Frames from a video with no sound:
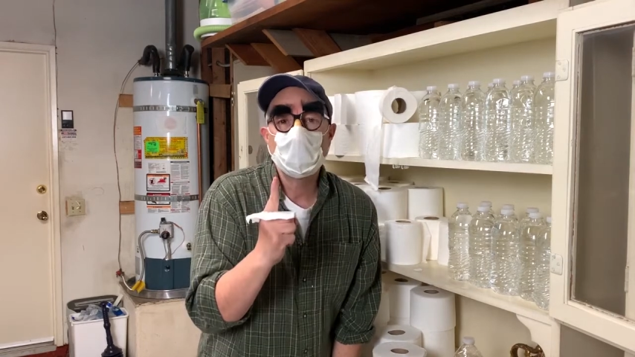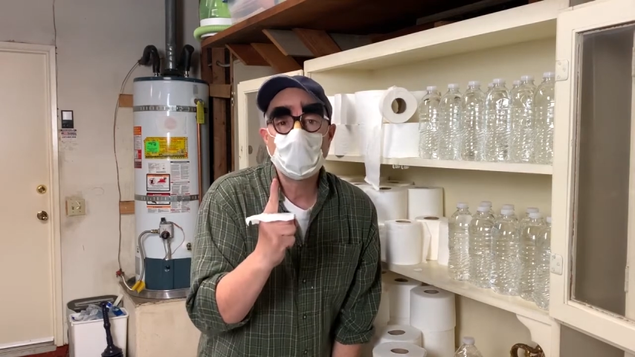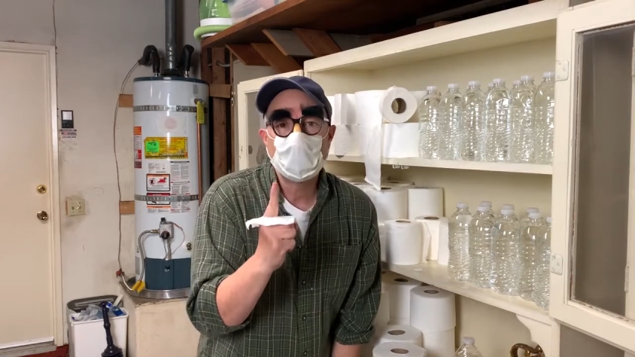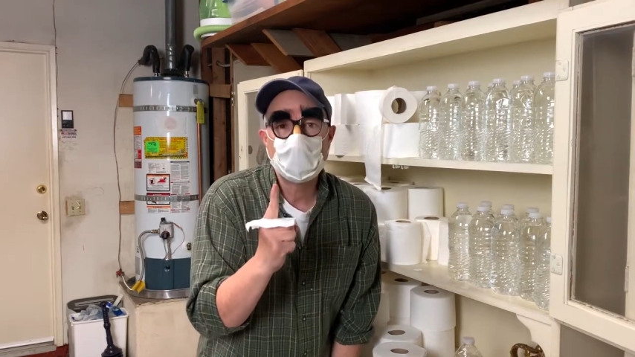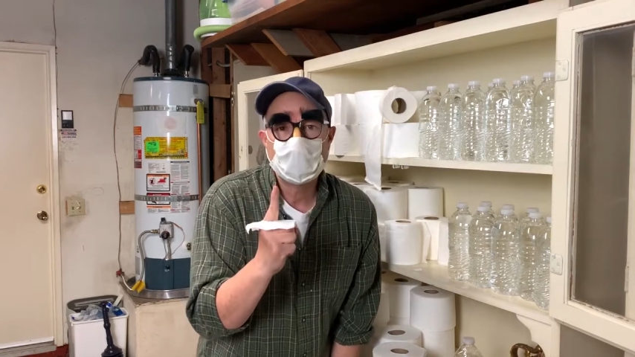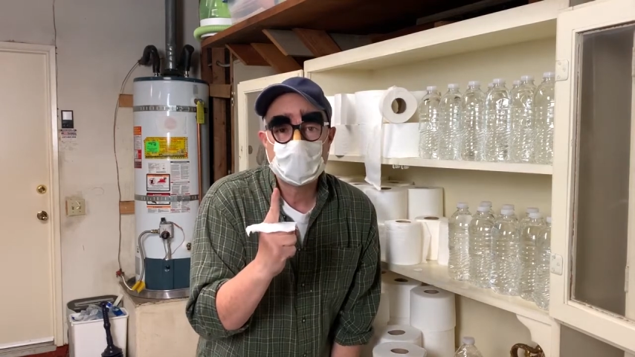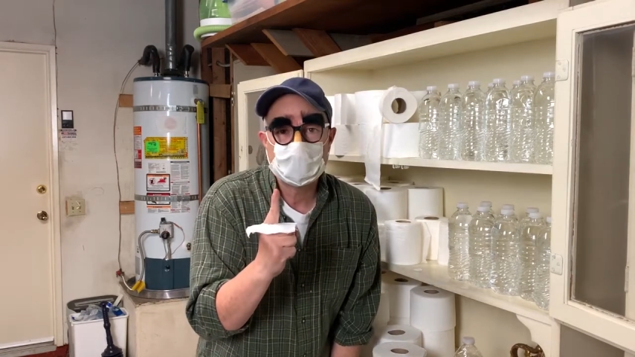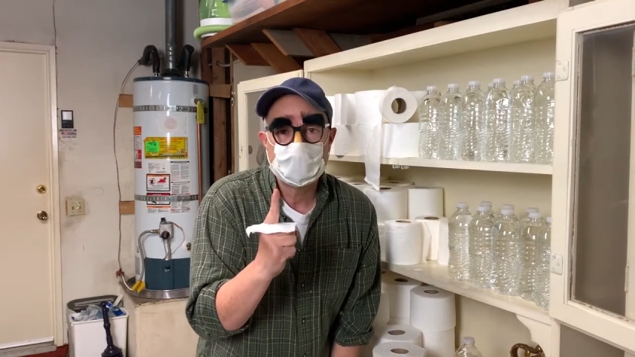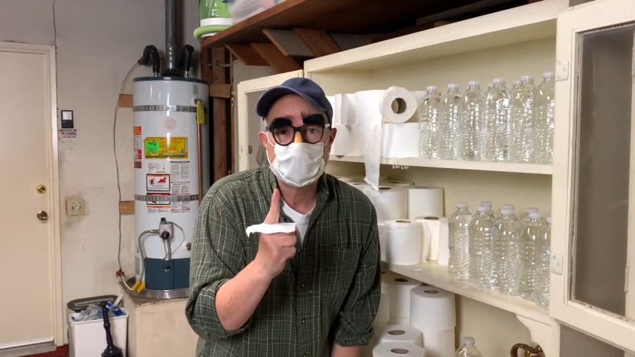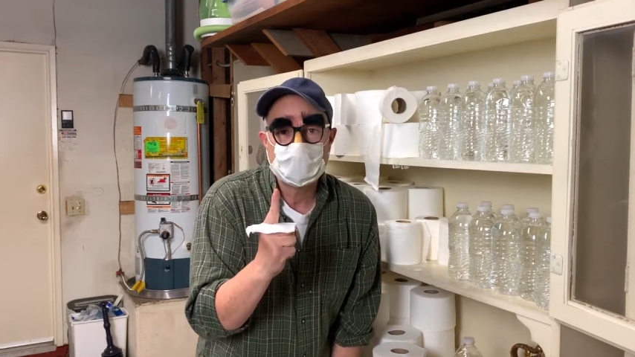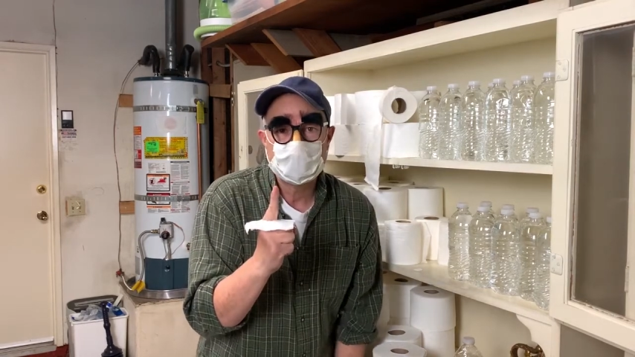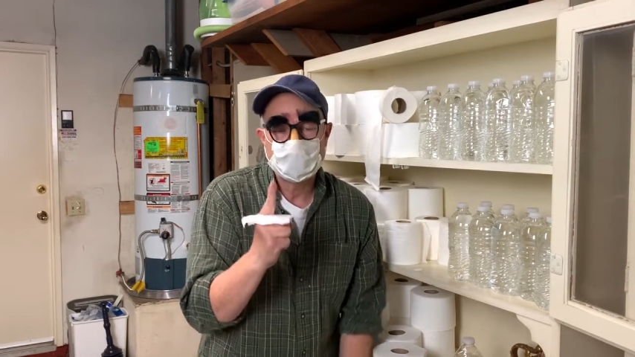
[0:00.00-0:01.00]
your
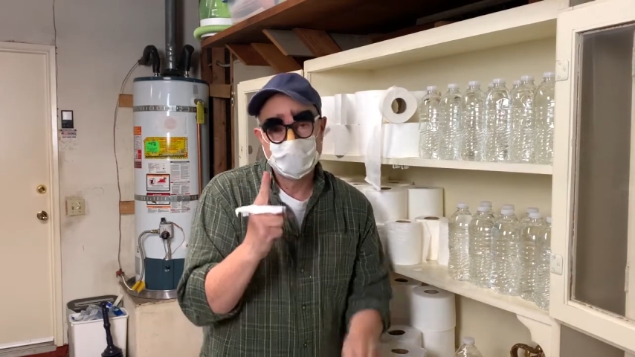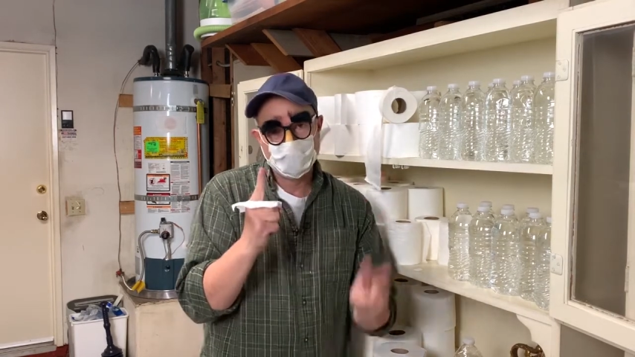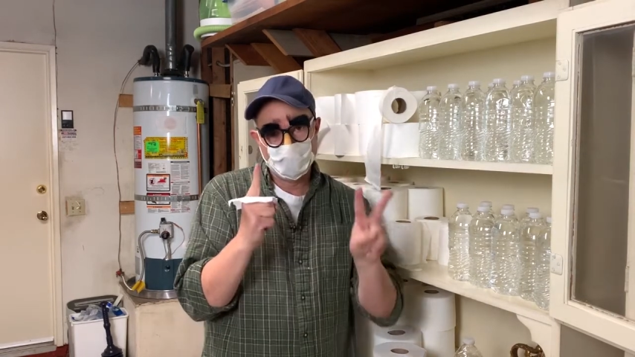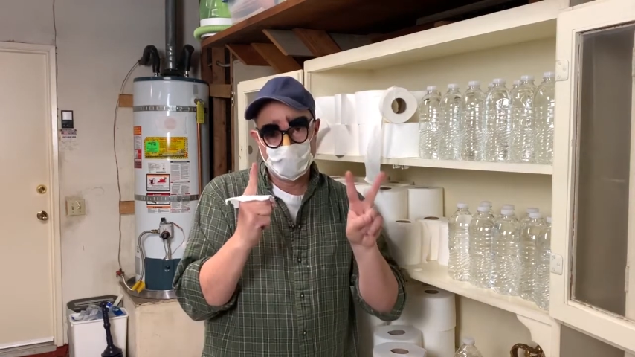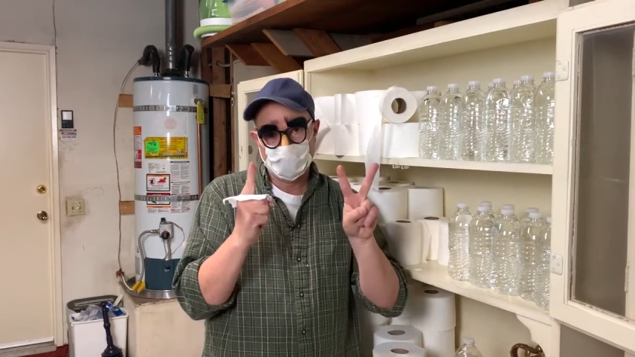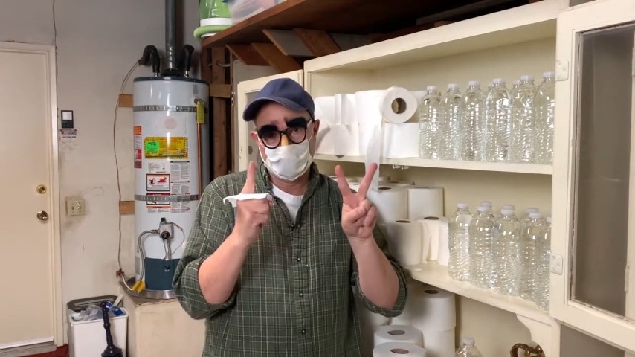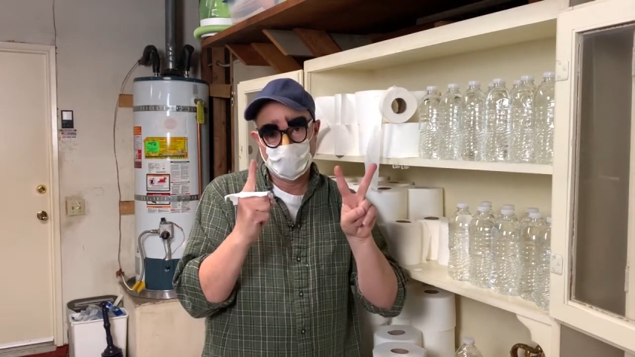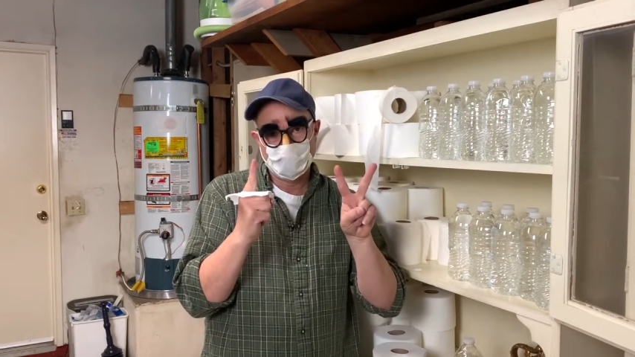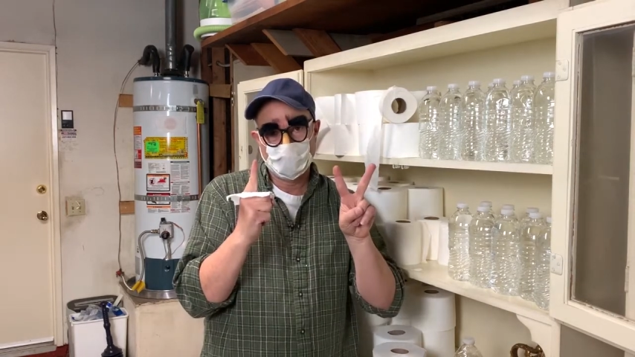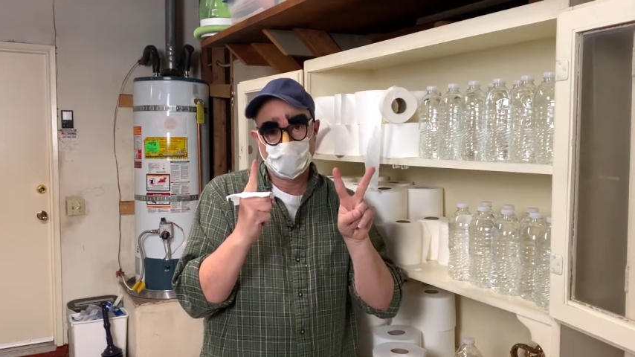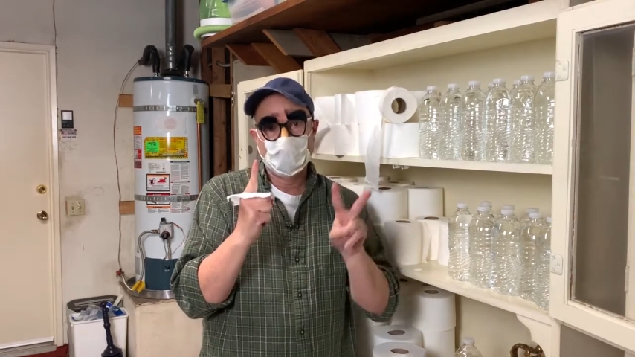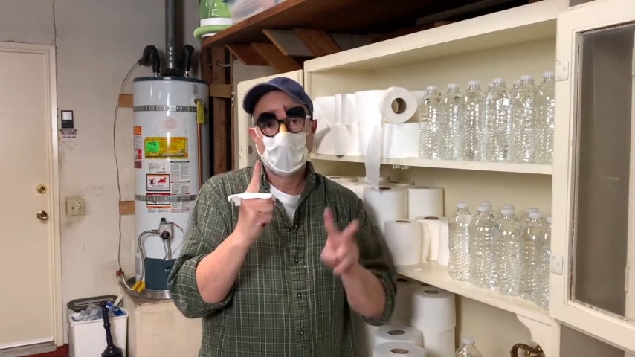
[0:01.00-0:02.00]
business, number
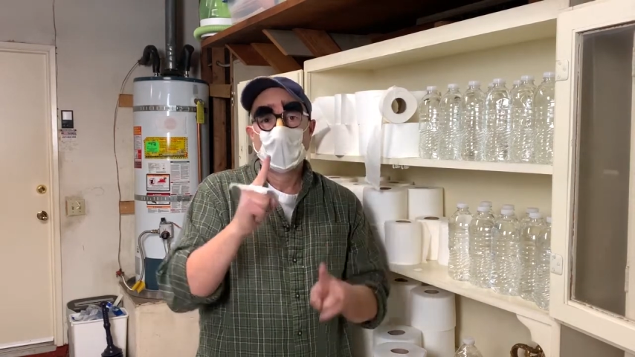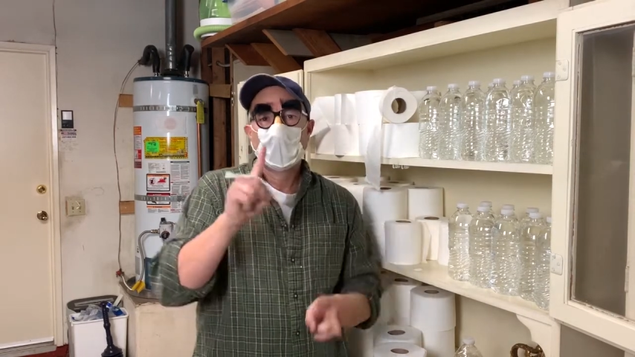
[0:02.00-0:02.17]
two,